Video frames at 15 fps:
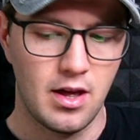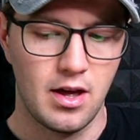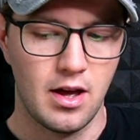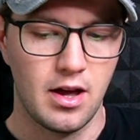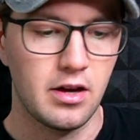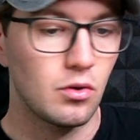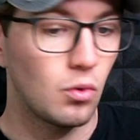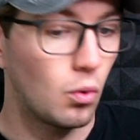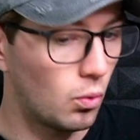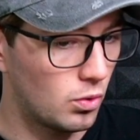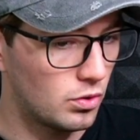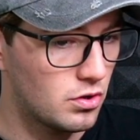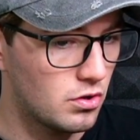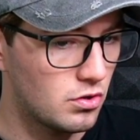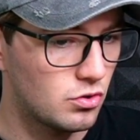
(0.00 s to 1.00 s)
in
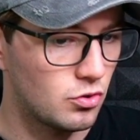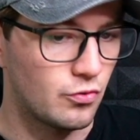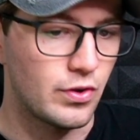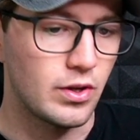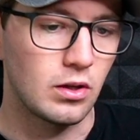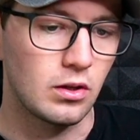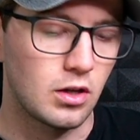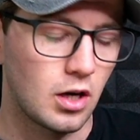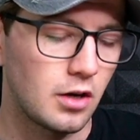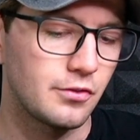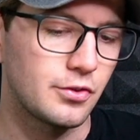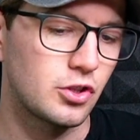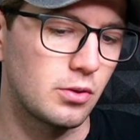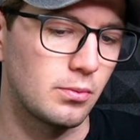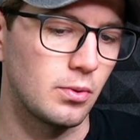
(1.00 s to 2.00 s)
order to feel
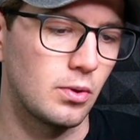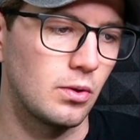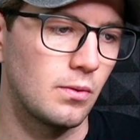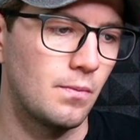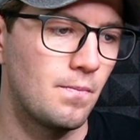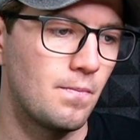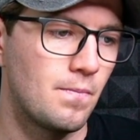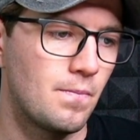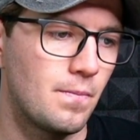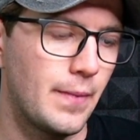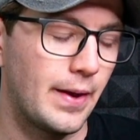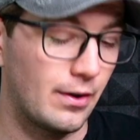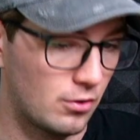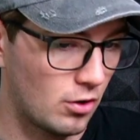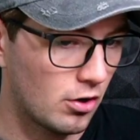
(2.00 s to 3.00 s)
comfortable
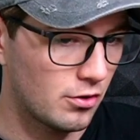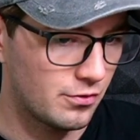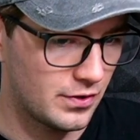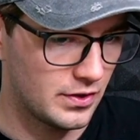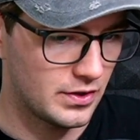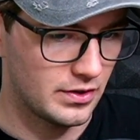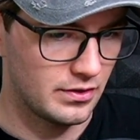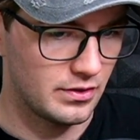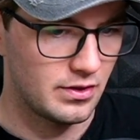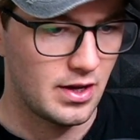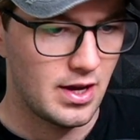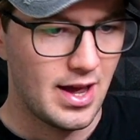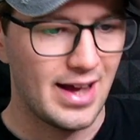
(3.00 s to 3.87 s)
and confident,